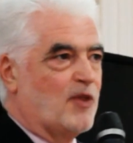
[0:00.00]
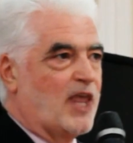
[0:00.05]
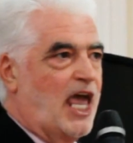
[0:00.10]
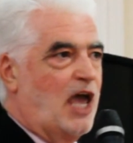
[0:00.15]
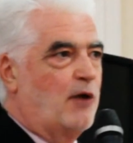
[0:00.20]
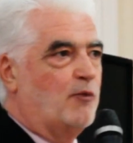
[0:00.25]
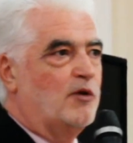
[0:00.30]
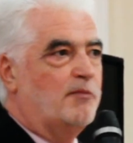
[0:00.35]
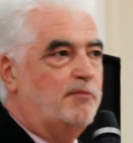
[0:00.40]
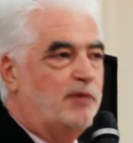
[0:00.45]
it
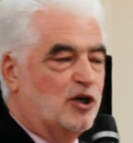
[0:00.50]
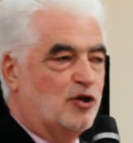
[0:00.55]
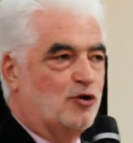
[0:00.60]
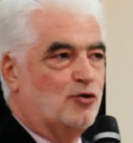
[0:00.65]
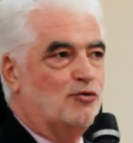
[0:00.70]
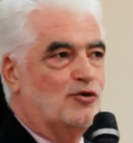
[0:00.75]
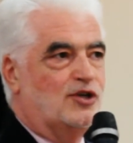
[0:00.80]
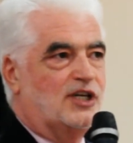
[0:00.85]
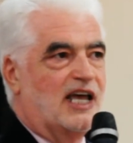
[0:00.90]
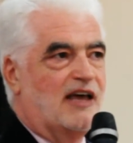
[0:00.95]
would be
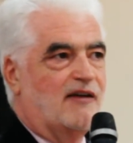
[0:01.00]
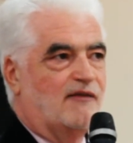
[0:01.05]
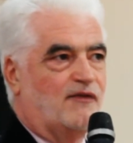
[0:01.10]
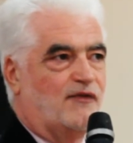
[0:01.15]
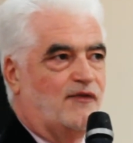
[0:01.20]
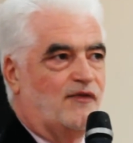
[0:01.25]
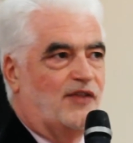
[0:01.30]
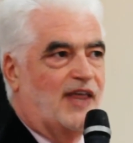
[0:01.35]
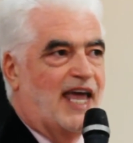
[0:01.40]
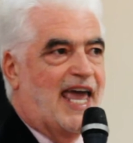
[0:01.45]
good if
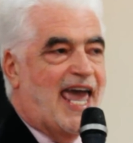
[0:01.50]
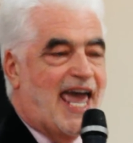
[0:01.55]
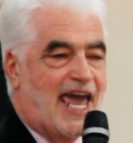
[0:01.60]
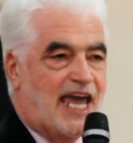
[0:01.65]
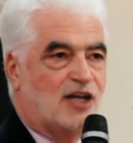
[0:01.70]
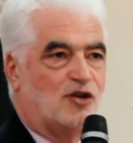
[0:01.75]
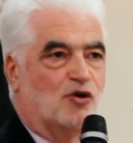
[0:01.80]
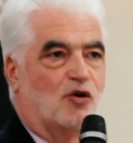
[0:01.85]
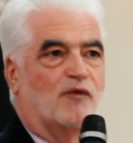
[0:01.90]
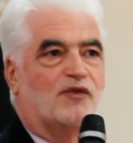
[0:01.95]
the
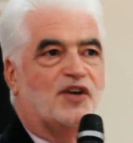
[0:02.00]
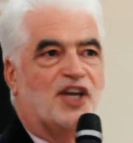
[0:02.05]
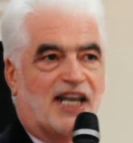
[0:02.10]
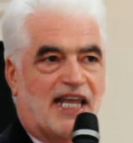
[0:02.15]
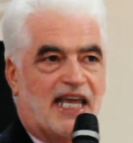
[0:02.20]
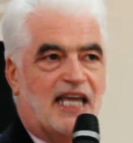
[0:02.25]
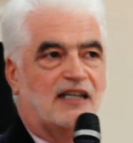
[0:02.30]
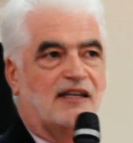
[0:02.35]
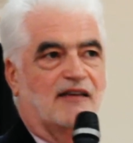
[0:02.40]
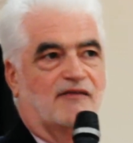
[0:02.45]
head of
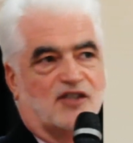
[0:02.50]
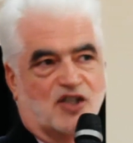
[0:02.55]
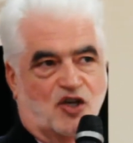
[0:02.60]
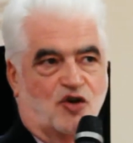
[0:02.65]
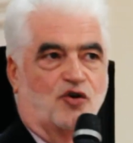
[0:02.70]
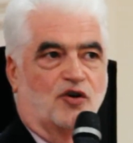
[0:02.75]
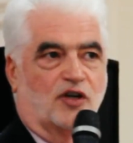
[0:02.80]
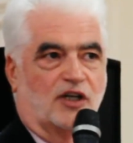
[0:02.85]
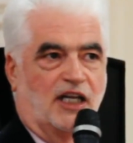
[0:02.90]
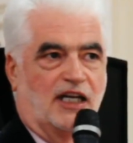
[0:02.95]
Creative
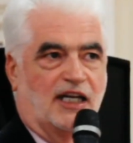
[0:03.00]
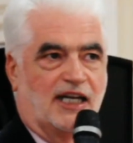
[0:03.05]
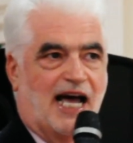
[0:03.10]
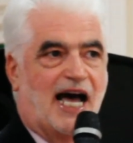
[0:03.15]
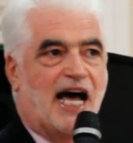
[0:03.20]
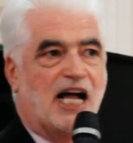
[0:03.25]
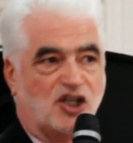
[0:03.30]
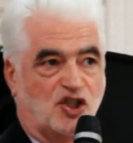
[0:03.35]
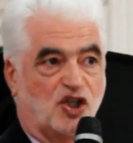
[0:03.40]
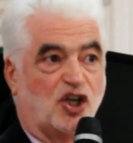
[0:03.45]
Scotland
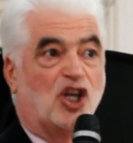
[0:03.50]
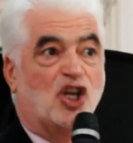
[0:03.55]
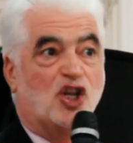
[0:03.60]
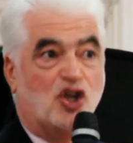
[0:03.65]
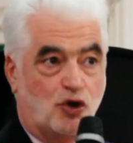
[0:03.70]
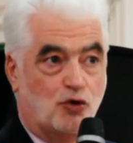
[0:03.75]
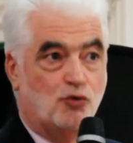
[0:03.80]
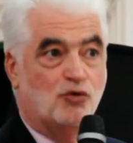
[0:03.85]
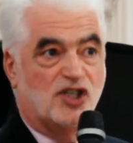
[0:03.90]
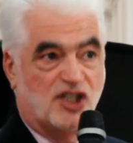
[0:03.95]
actually
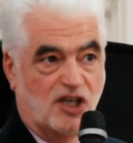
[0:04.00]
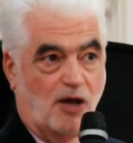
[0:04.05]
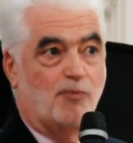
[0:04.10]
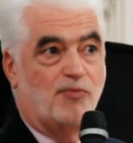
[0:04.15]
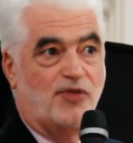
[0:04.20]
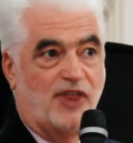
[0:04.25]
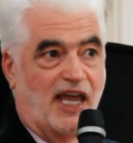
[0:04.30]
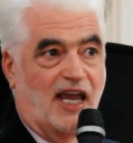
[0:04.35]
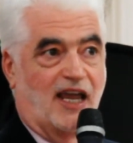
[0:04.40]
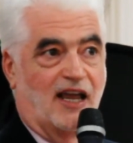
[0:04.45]
knew
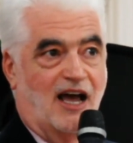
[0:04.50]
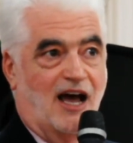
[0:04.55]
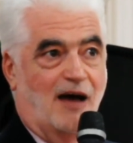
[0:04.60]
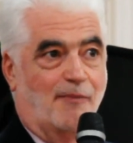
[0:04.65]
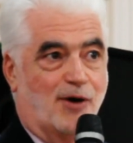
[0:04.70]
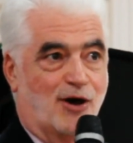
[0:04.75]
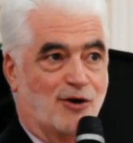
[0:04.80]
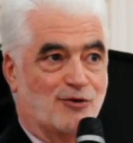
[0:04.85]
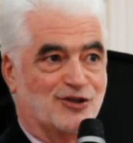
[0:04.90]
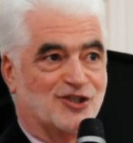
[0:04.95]
something
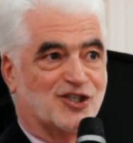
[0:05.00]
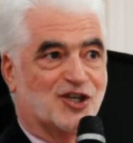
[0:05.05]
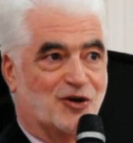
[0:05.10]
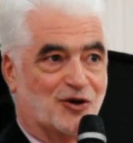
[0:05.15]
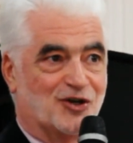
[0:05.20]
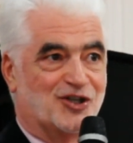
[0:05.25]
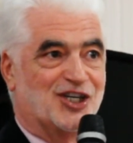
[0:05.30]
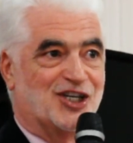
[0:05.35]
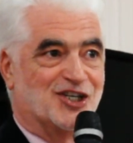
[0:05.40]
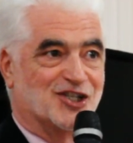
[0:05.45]
about
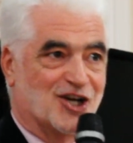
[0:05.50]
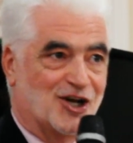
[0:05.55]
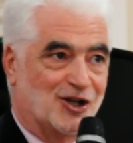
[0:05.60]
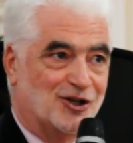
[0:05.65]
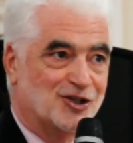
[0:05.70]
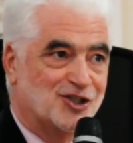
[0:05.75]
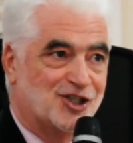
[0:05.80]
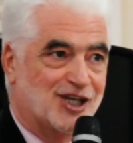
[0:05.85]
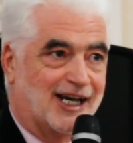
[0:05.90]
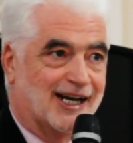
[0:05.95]
Scottish
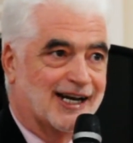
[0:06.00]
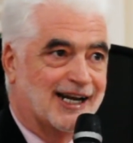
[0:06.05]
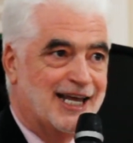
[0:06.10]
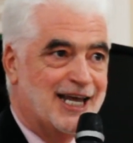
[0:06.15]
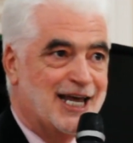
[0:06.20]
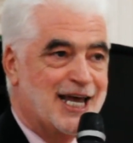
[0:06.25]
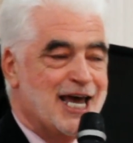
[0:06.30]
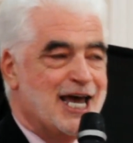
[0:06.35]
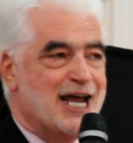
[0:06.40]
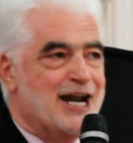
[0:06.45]
culture.
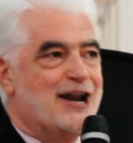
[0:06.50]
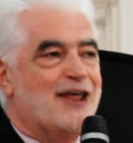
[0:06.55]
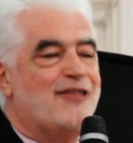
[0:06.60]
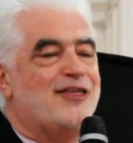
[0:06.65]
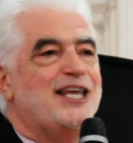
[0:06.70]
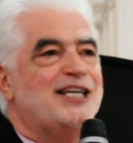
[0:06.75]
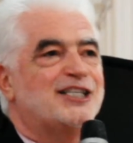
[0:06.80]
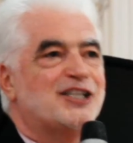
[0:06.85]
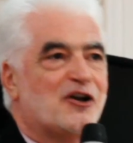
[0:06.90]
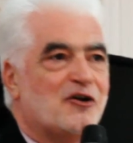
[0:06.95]
Now,
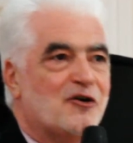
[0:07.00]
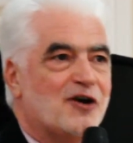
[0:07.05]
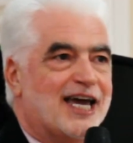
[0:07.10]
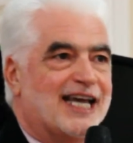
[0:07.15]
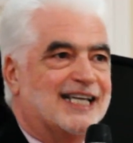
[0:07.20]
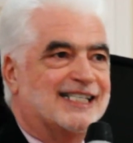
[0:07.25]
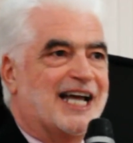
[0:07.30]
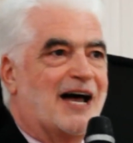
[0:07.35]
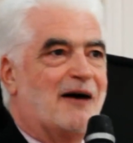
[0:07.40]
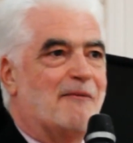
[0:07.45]
these are all
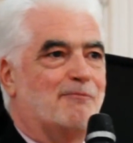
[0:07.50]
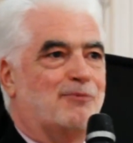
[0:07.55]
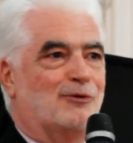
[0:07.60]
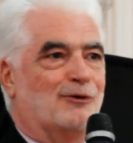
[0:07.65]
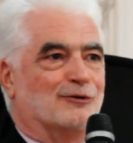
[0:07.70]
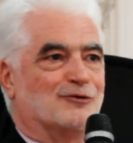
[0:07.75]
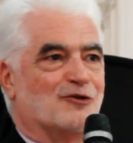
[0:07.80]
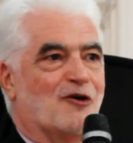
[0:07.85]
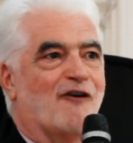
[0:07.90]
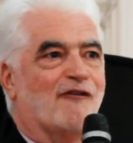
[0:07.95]

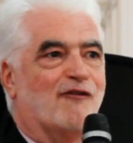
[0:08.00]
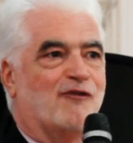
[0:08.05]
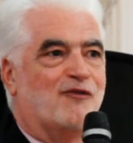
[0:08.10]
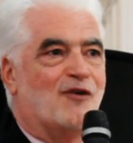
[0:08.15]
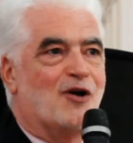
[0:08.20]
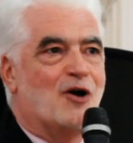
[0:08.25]
examples of